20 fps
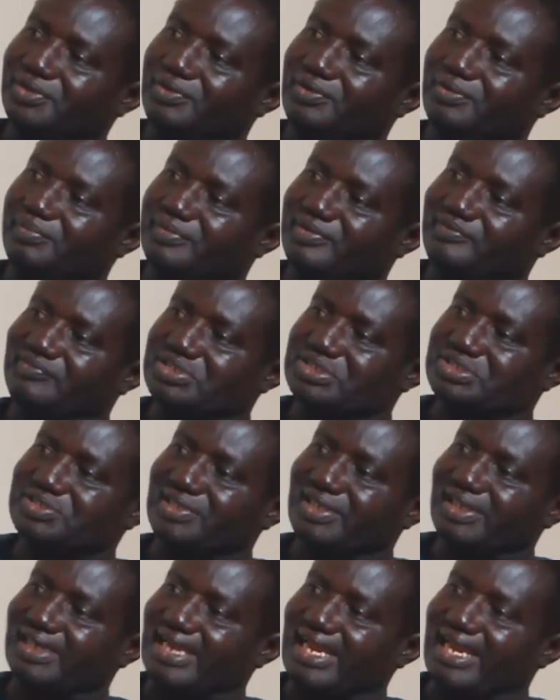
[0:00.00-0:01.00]
your
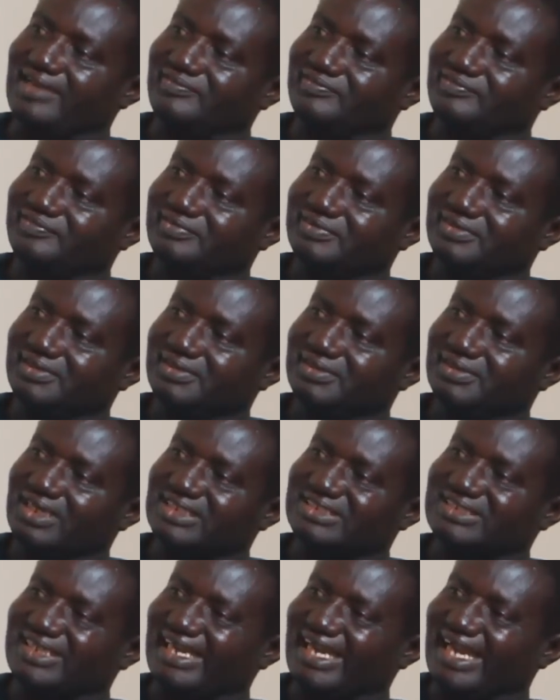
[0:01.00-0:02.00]
professional life
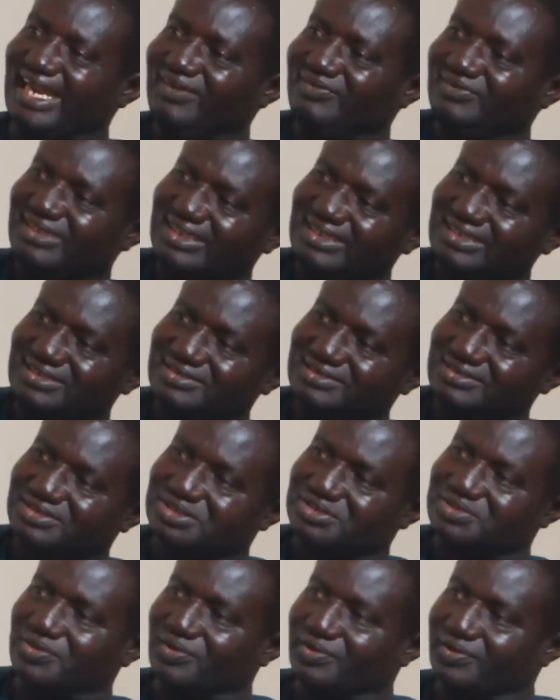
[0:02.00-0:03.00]
as an accountant
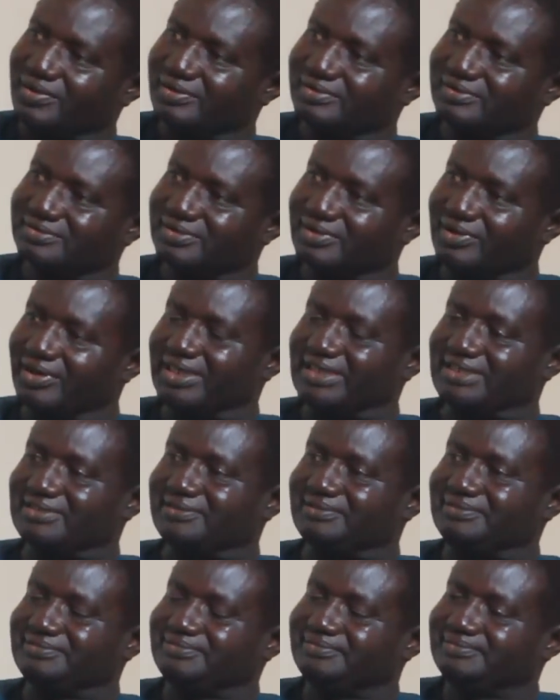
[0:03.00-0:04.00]
stroke
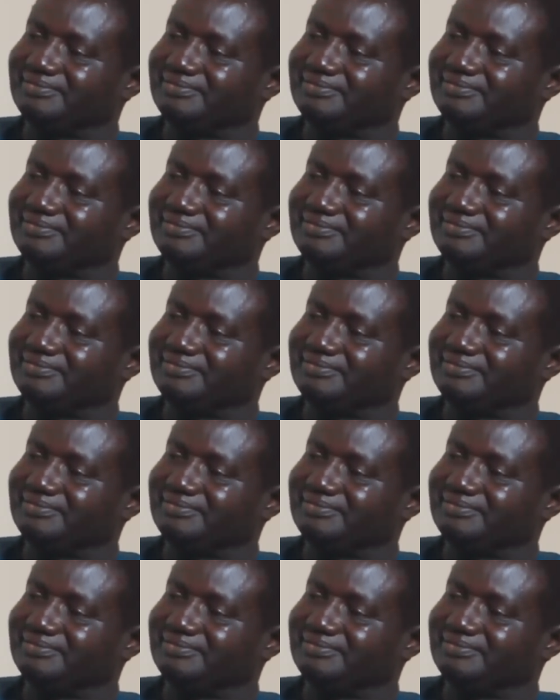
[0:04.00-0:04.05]
auditor?